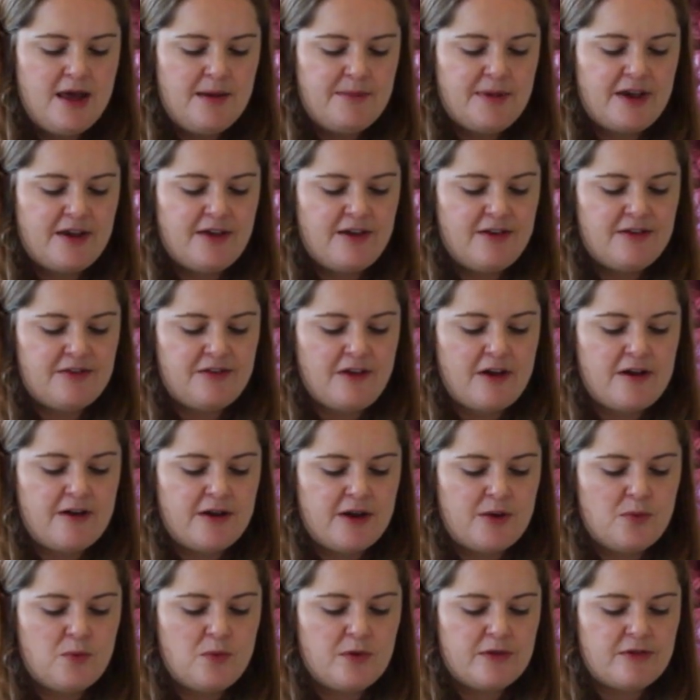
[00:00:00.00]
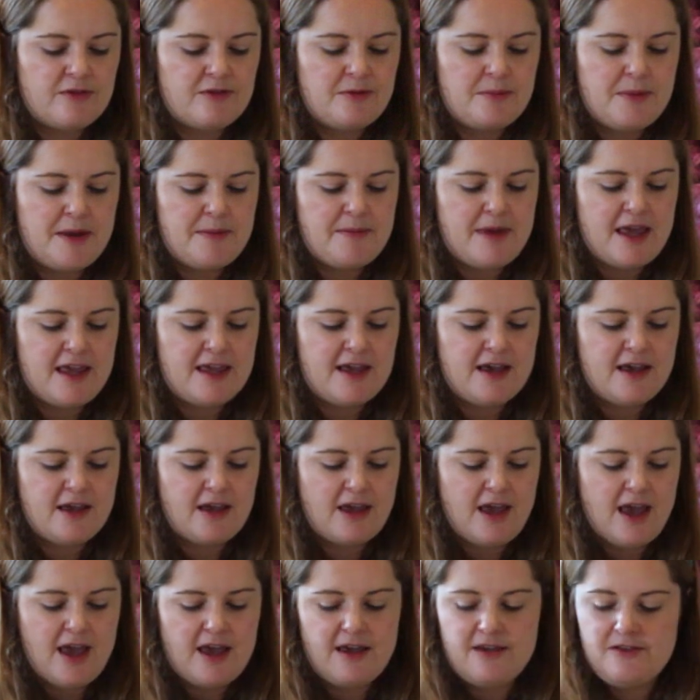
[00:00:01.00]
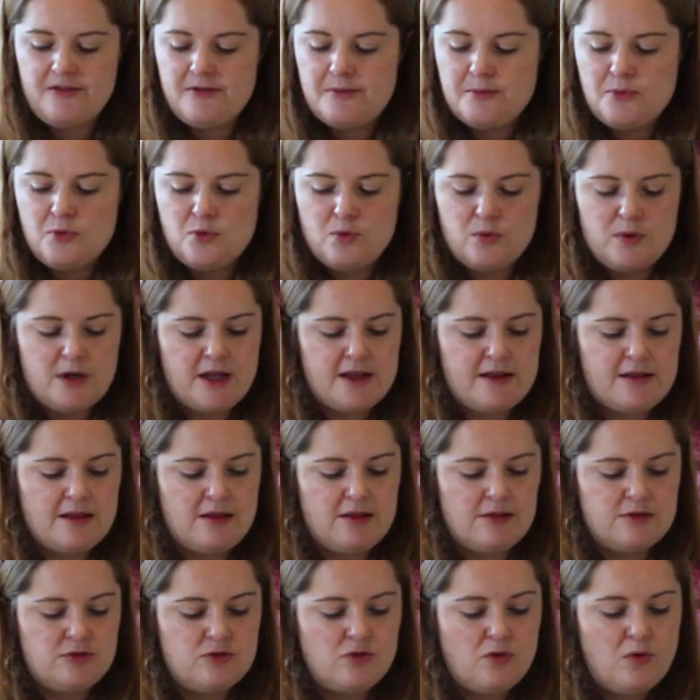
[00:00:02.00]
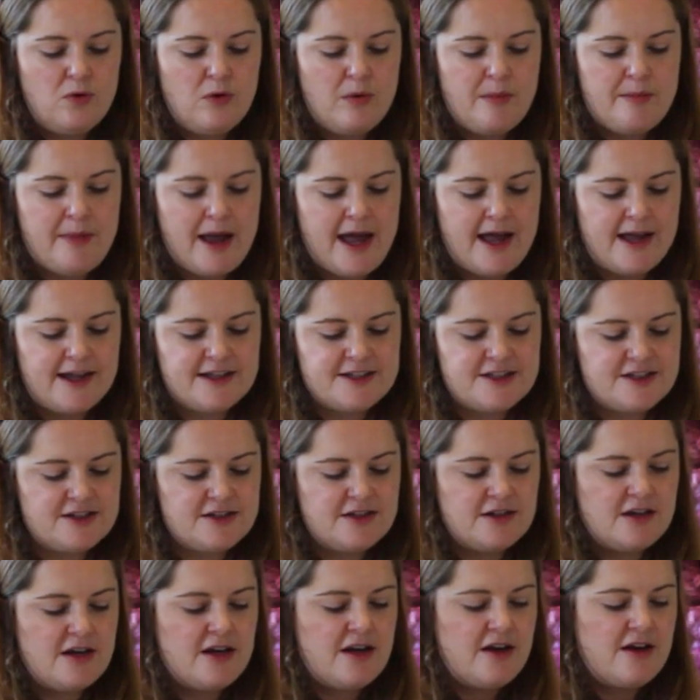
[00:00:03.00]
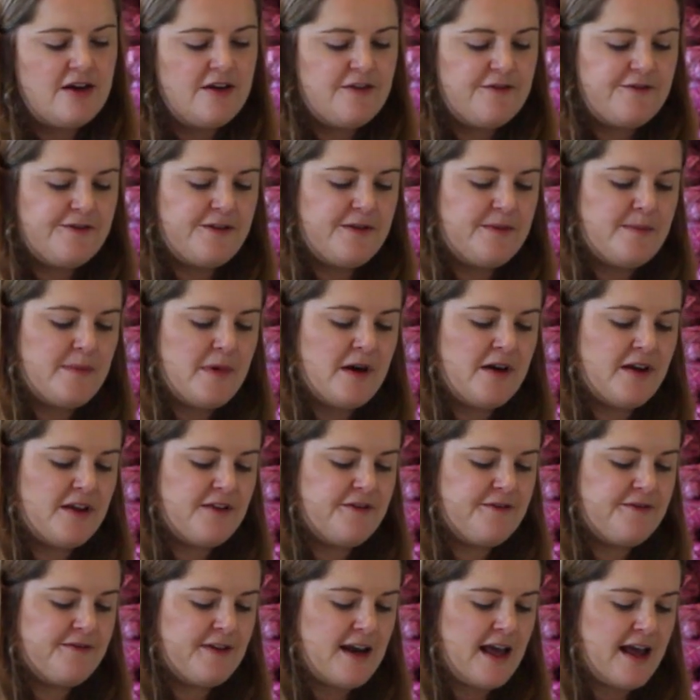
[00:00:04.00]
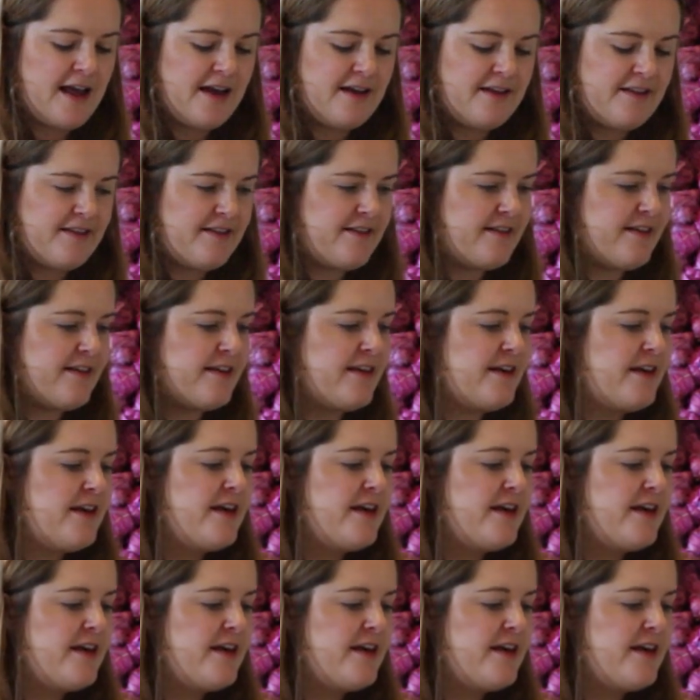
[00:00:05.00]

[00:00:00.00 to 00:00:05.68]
because I want to be making a small little doormat for my flat.